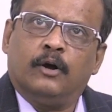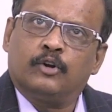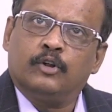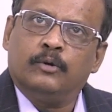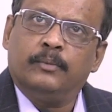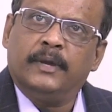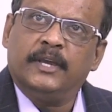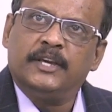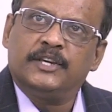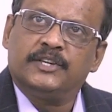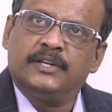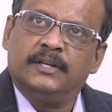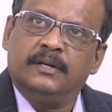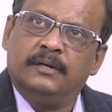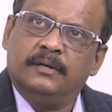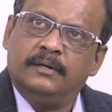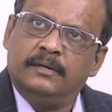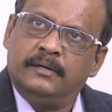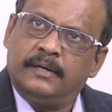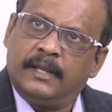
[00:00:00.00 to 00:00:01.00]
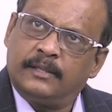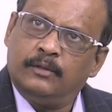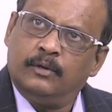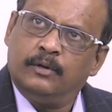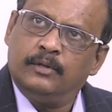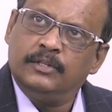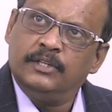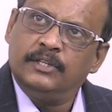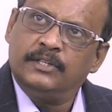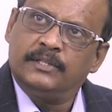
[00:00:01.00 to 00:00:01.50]
automation
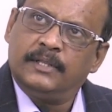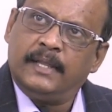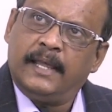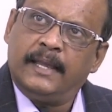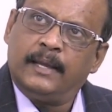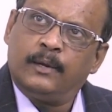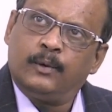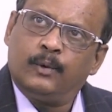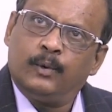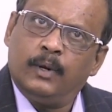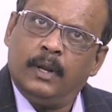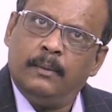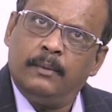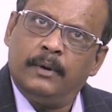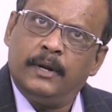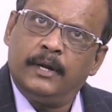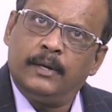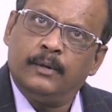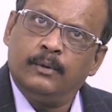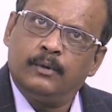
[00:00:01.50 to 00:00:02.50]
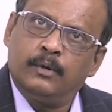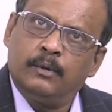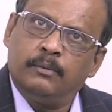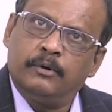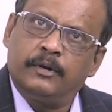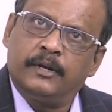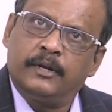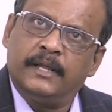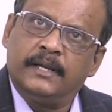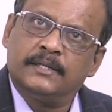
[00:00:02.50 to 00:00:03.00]
technologies like collaborative
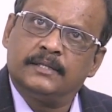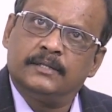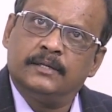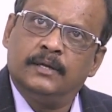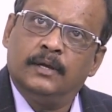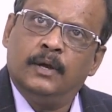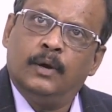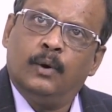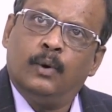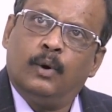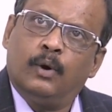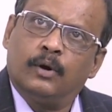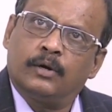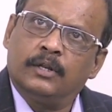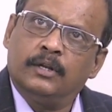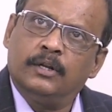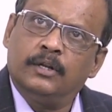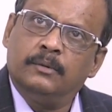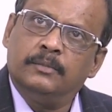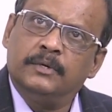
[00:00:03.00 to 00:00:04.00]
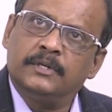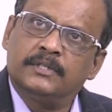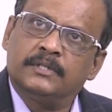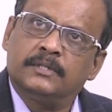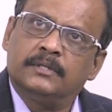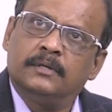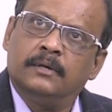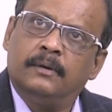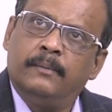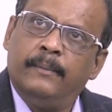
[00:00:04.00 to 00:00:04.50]
robotics,
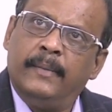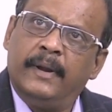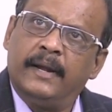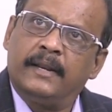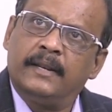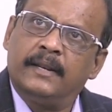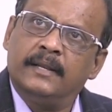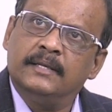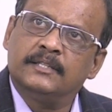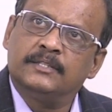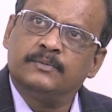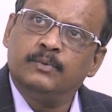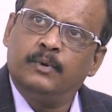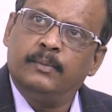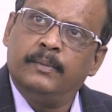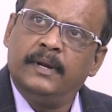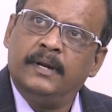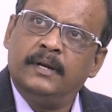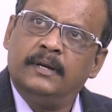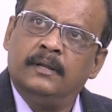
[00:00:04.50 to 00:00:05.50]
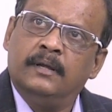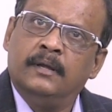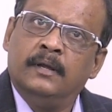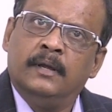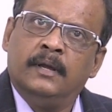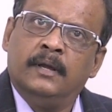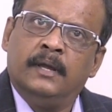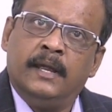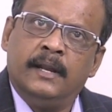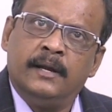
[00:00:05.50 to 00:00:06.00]
autonomous materials movement,
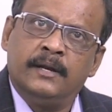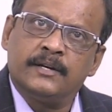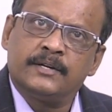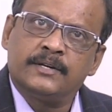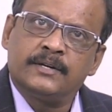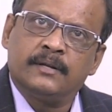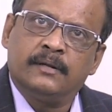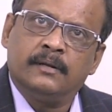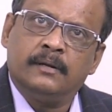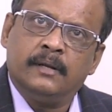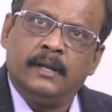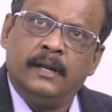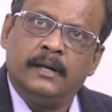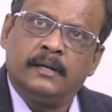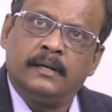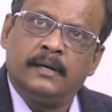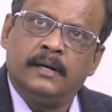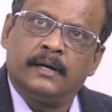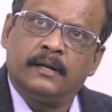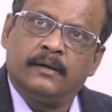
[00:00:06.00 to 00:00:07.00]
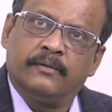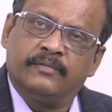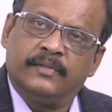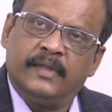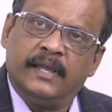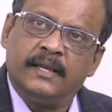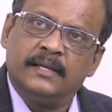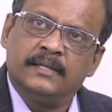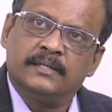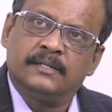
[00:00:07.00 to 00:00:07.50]
industrial Internet of
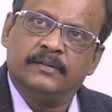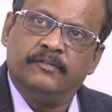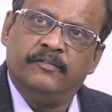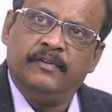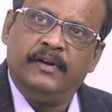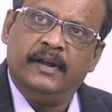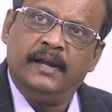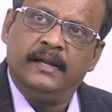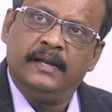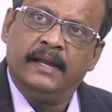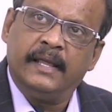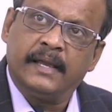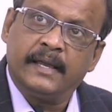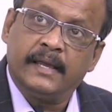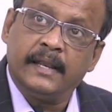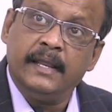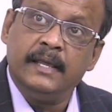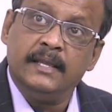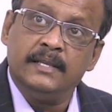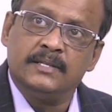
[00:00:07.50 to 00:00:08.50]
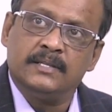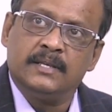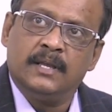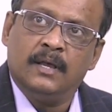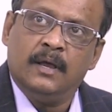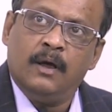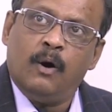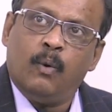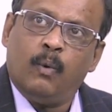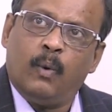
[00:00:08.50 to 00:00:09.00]
Things will decrease
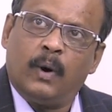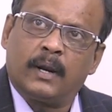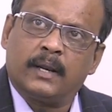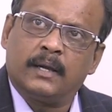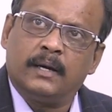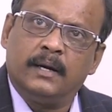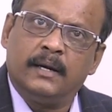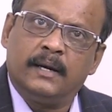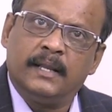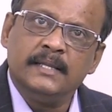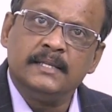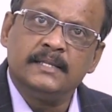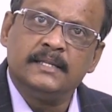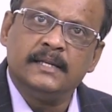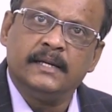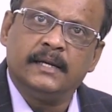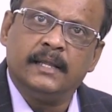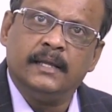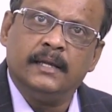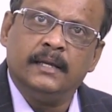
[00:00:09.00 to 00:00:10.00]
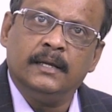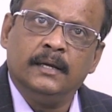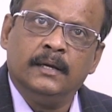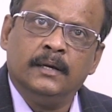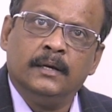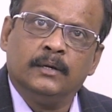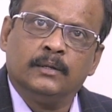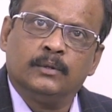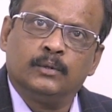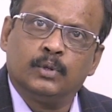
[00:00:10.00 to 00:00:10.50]
worker density
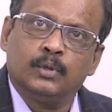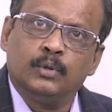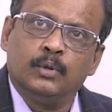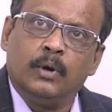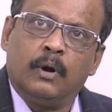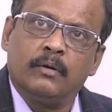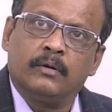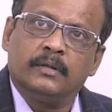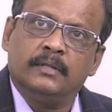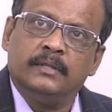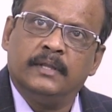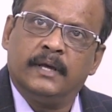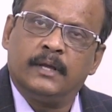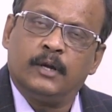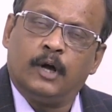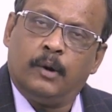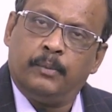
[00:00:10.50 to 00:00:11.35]
throughout their